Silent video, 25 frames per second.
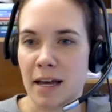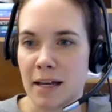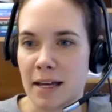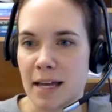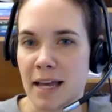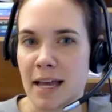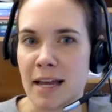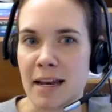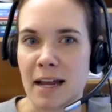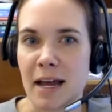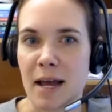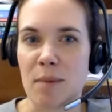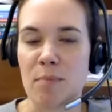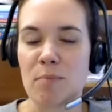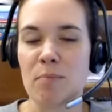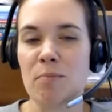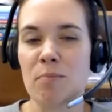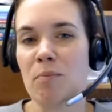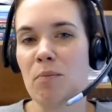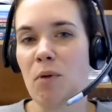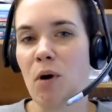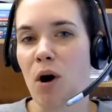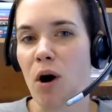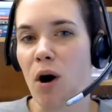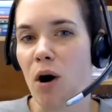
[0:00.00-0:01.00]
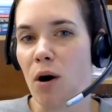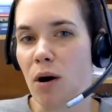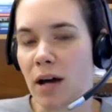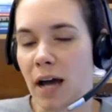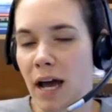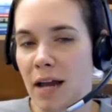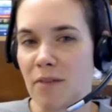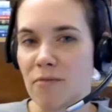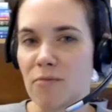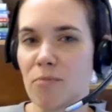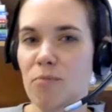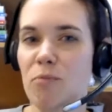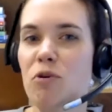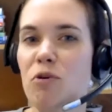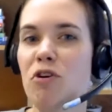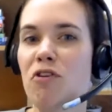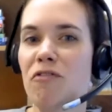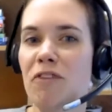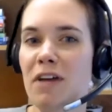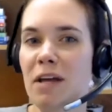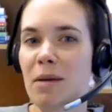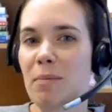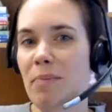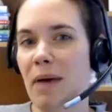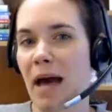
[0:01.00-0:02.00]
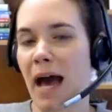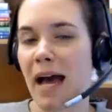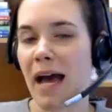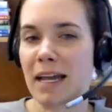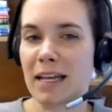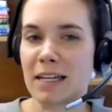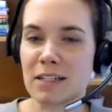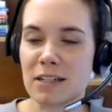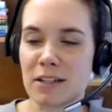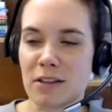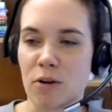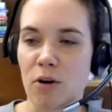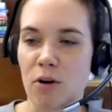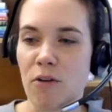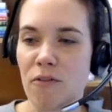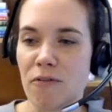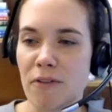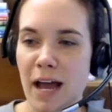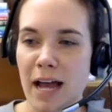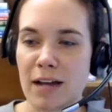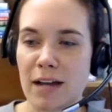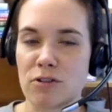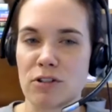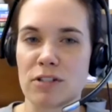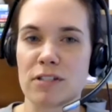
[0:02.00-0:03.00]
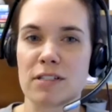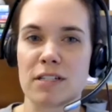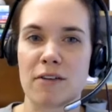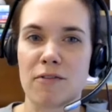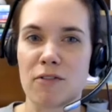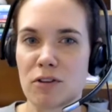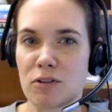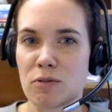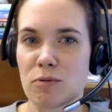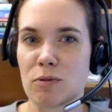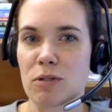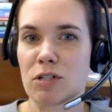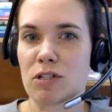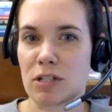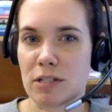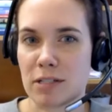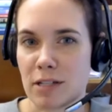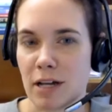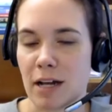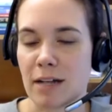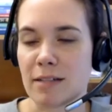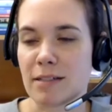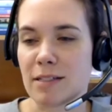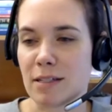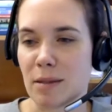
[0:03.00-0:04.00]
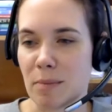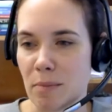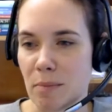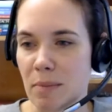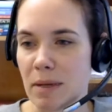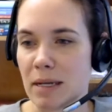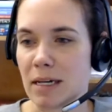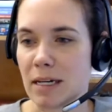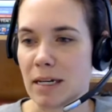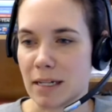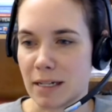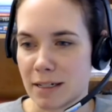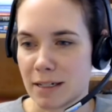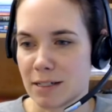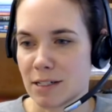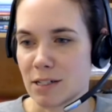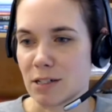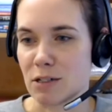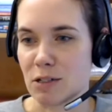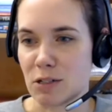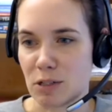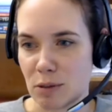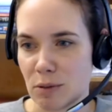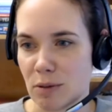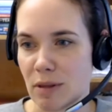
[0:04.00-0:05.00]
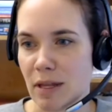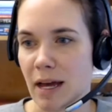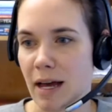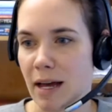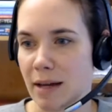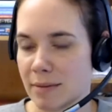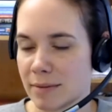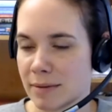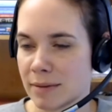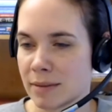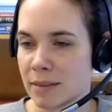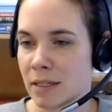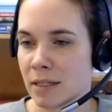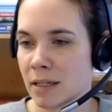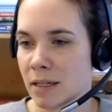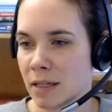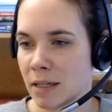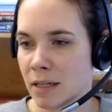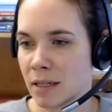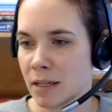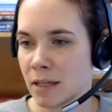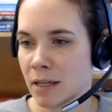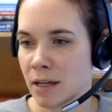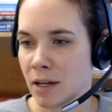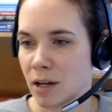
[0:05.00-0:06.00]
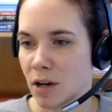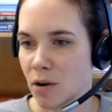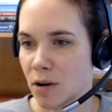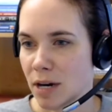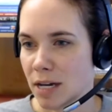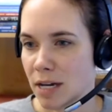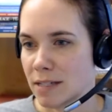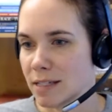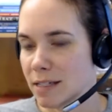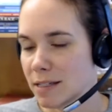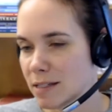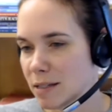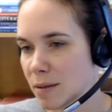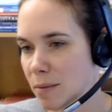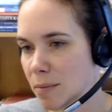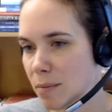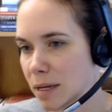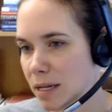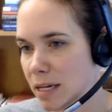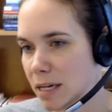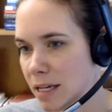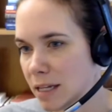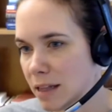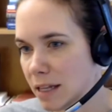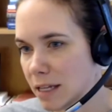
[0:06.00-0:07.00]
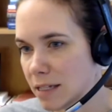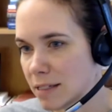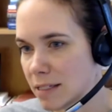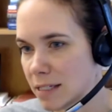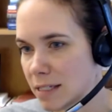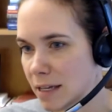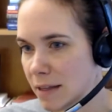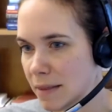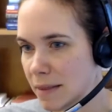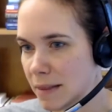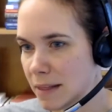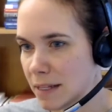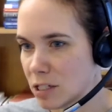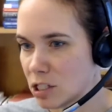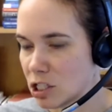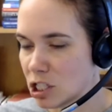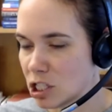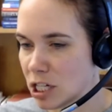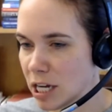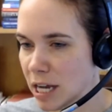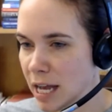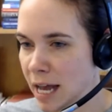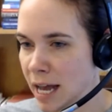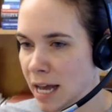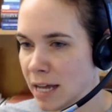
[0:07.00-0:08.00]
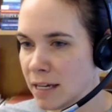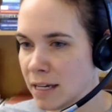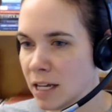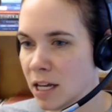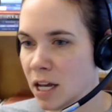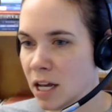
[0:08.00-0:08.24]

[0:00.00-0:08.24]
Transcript: And I'm kind of moving back into the olfactory stuff because we just got some money to do that. Oh, and I see somebody, let's see, in the chat